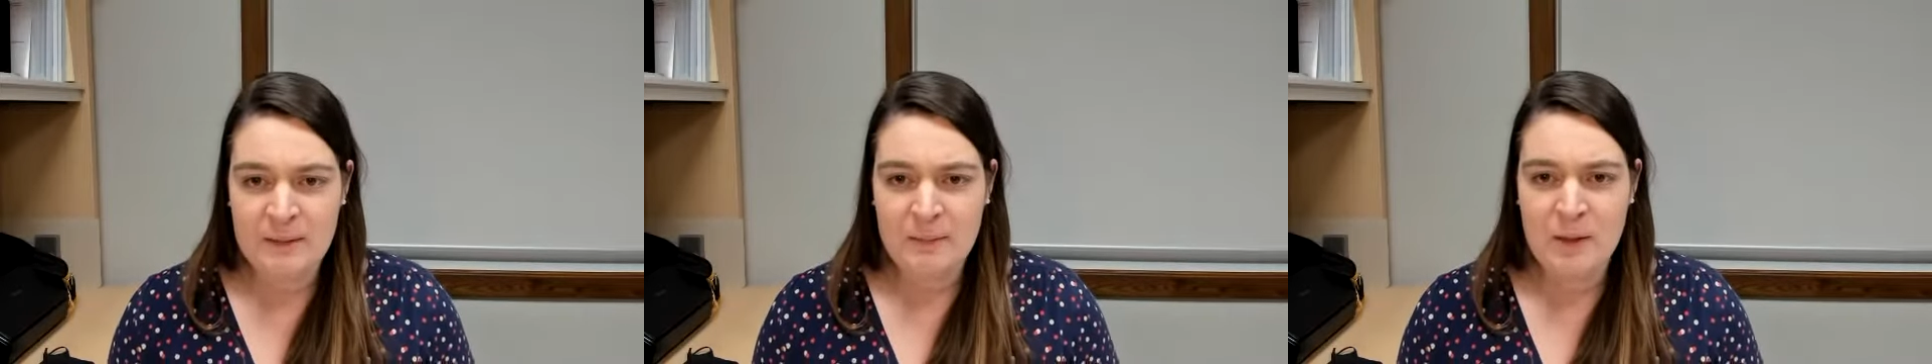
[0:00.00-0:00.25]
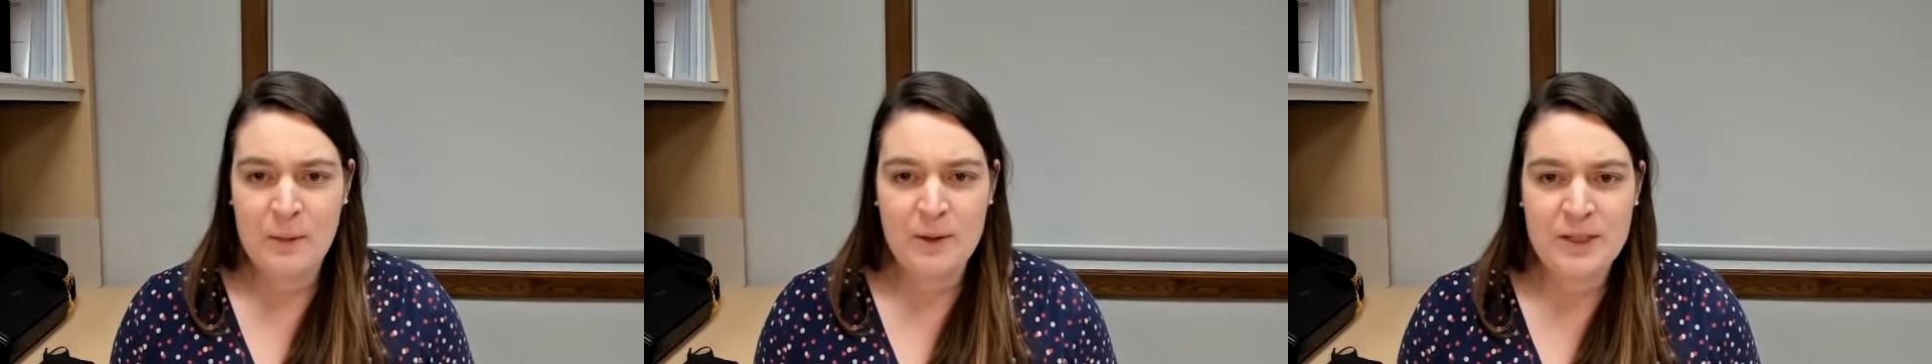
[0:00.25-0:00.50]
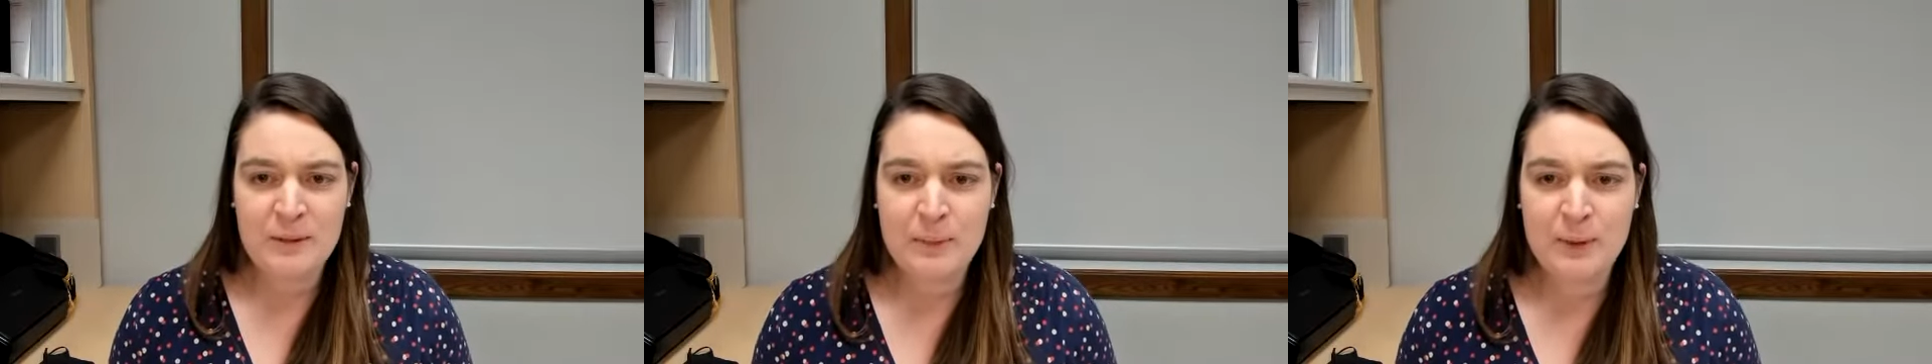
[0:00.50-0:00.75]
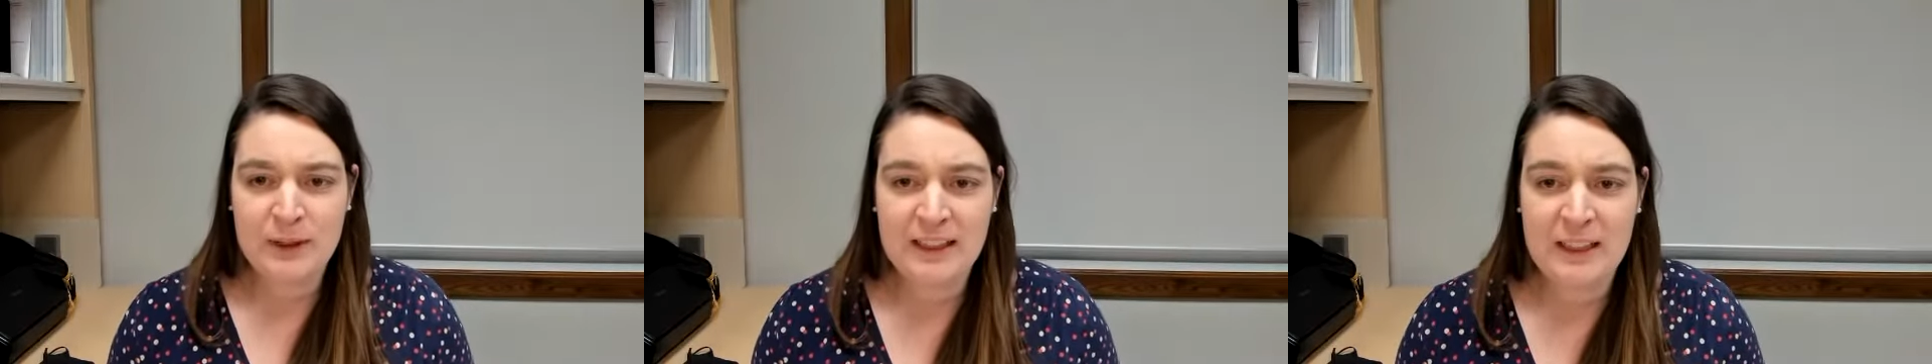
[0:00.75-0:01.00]
But most
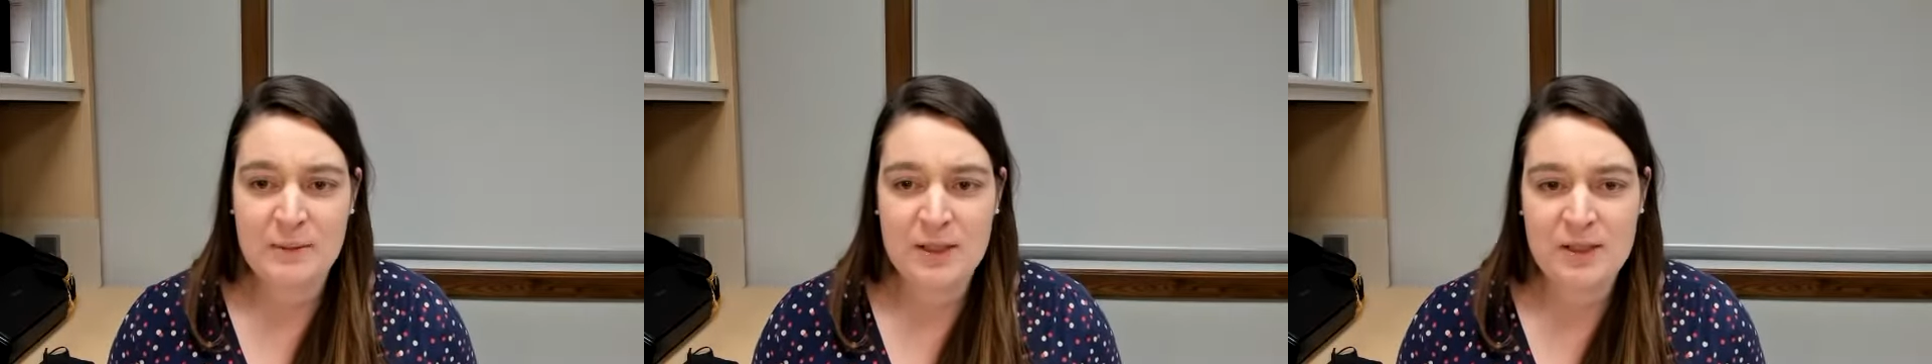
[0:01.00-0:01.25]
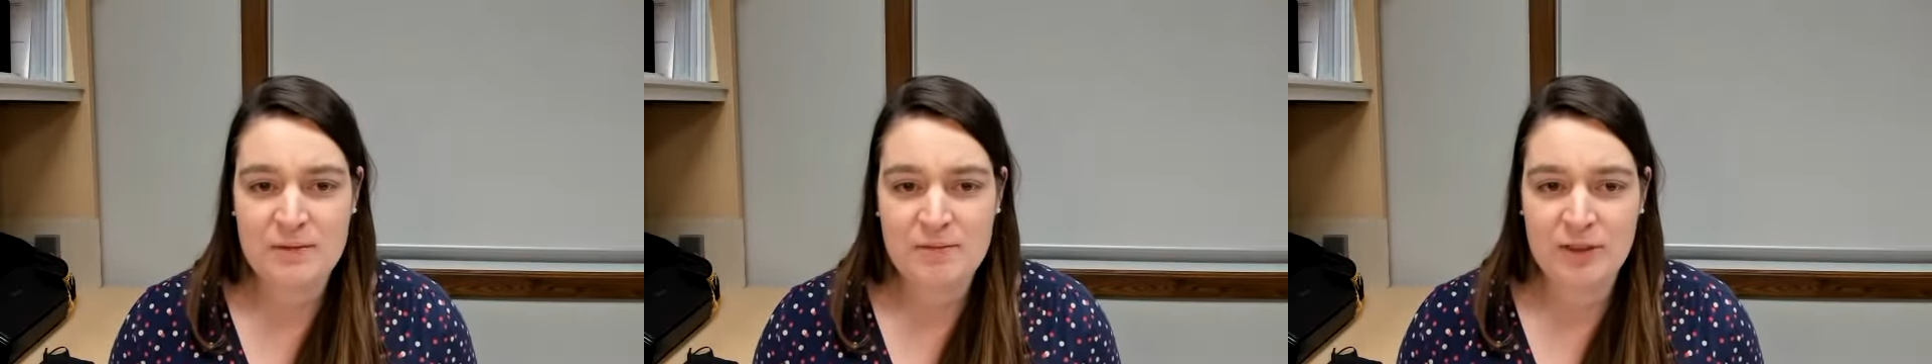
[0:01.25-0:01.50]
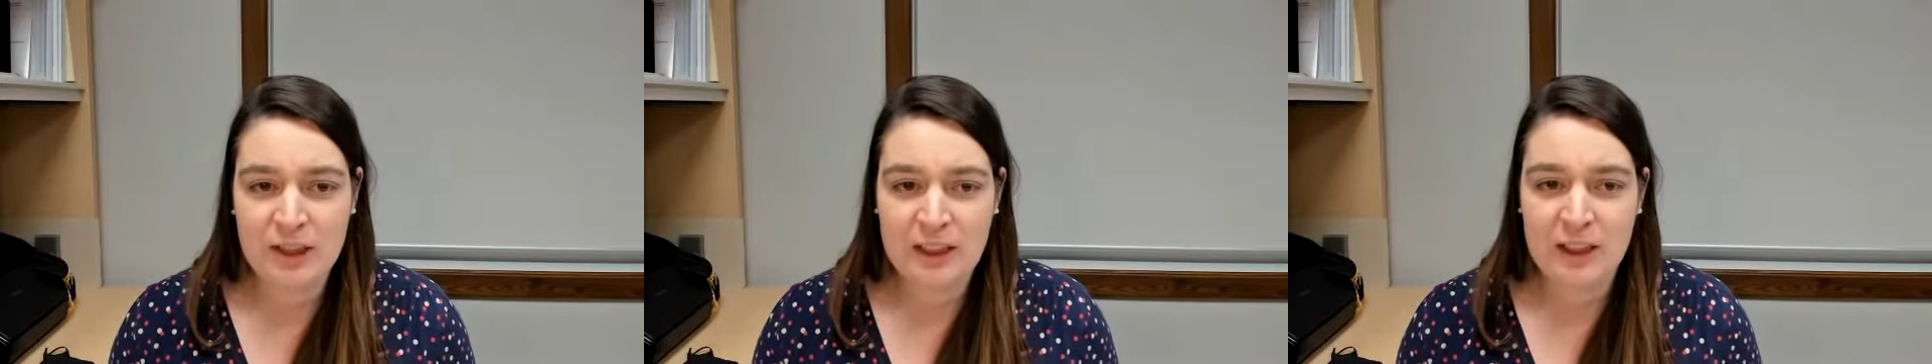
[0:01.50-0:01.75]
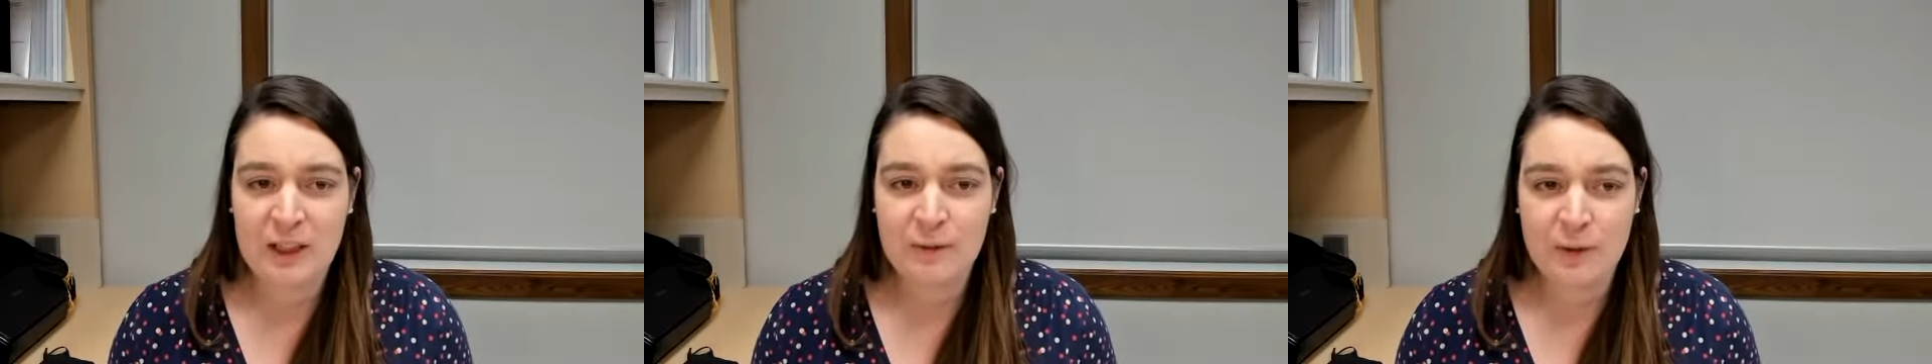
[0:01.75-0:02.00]
importantly, I'm just really
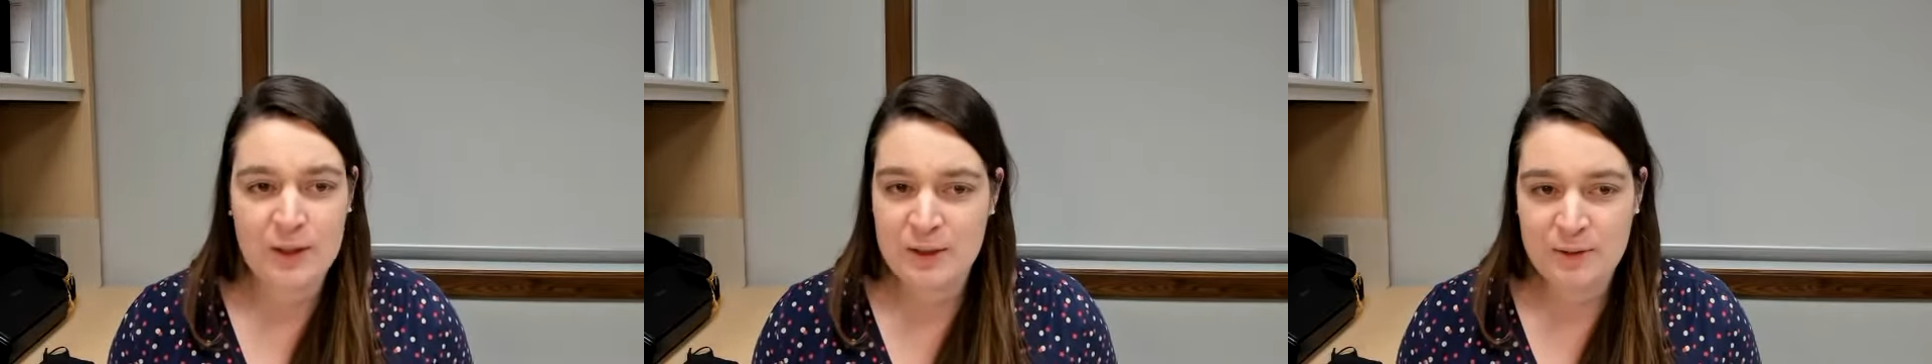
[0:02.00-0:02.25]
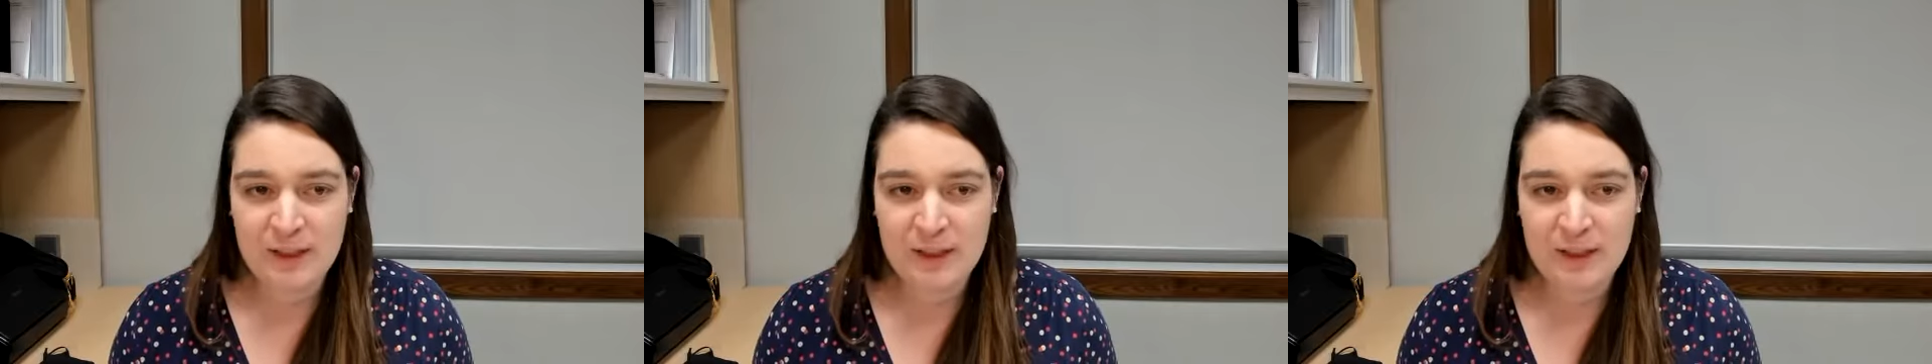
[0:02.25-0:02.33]
looking forward to